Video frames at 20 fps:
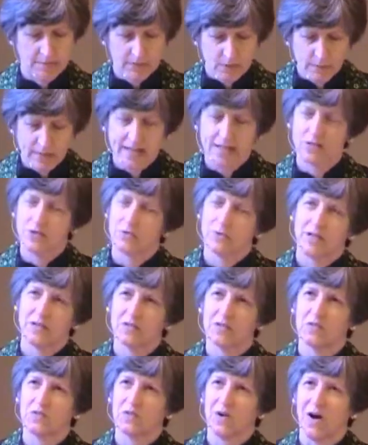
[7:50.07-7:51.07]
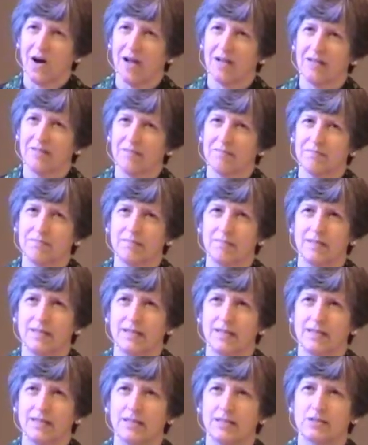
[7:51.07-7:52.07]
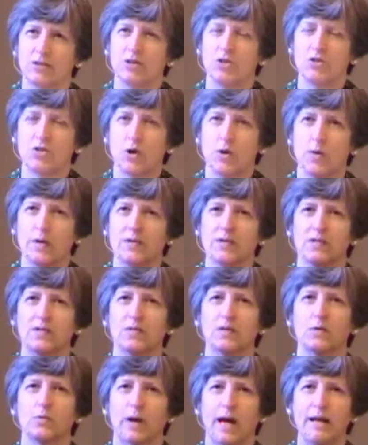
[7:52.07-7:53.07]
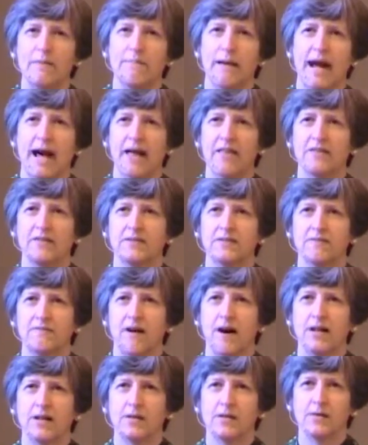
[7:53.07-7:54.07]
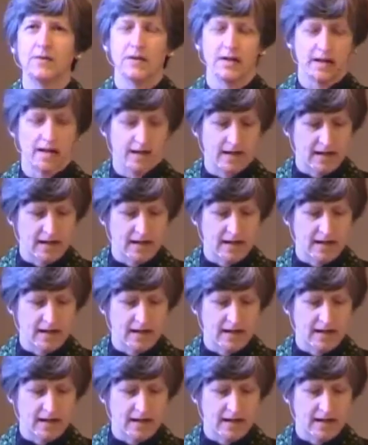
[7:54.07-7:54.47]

But we can trust God to show us the right path to follow